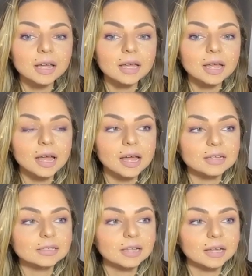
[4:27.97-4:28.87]
It
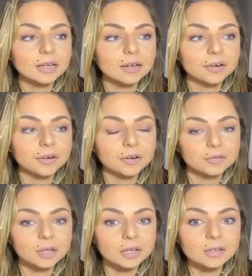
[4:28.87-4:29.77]
has like, I don't know,
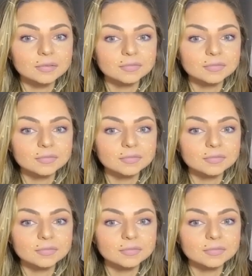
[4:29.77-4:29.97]
like